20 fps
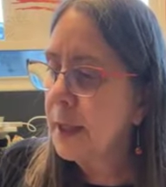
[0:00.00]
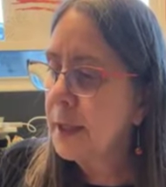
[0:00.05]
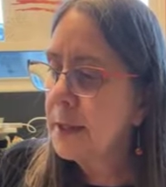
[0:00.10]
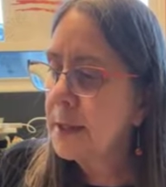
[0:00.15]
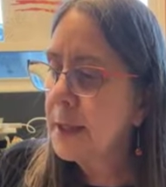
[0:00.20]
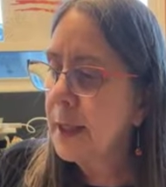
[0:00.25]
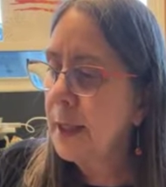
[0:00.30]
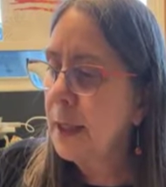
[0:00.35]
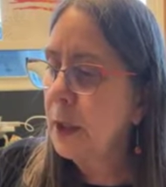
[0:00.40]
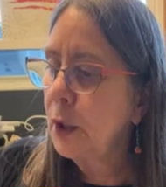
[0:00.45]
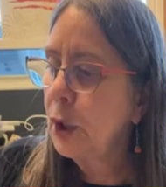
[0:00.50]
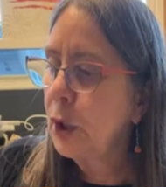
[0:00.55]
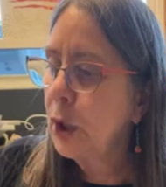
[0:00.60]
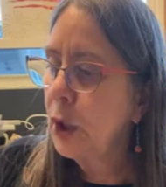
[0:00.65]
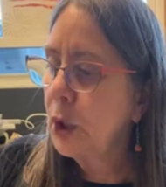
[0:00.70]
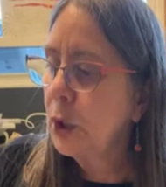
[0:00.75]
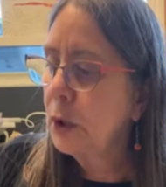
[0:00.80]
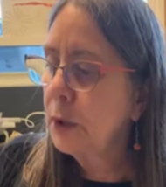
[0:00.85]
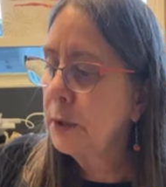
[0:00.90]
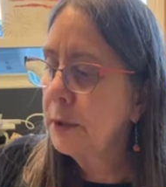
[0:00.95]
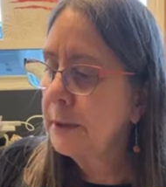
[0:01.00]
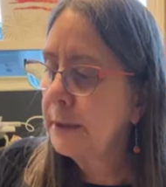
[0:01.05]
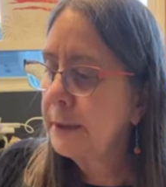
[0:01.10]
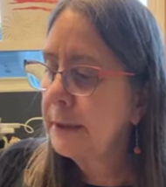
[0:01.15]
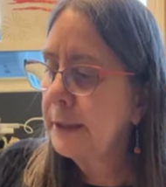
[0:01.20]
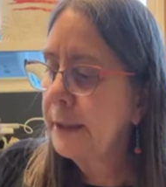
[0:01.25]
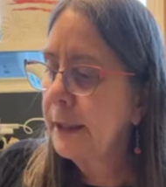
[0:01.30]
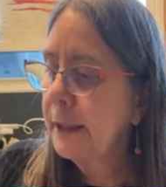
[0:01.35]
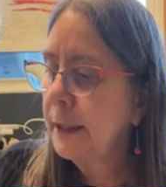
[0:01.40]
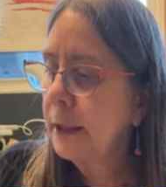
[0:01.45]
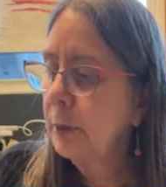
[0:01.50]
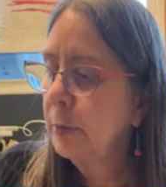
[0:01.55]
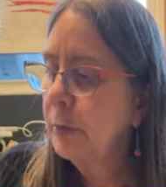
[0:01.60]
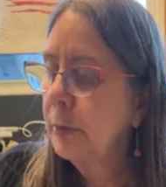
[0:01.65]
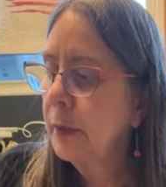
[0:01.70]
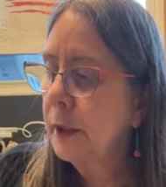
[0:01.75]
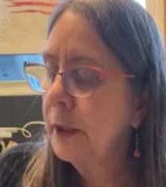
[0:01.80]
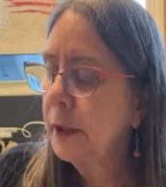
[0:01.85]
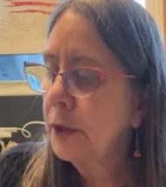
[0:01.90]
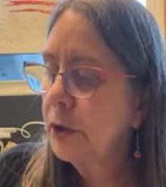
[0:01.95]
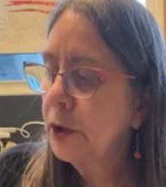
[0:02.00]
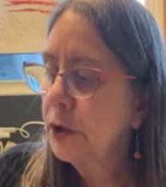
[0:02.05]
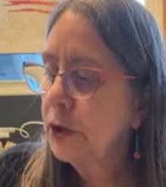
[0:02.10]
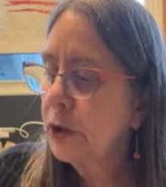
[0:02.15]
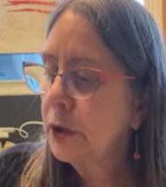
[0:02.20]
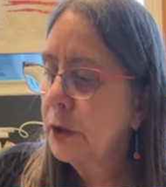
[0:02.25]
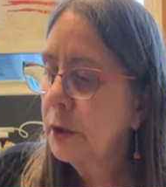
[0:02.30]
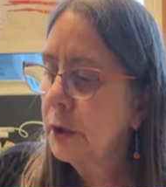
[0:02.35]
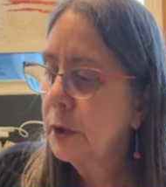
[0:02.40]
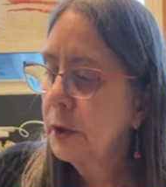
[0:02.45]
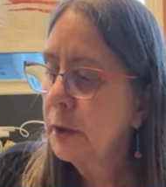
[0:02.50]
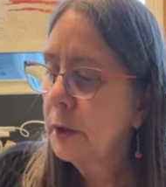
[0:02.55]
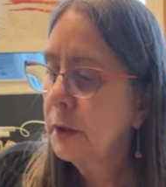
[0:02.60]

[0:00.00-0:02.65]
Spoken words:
That is a long, skinny brush.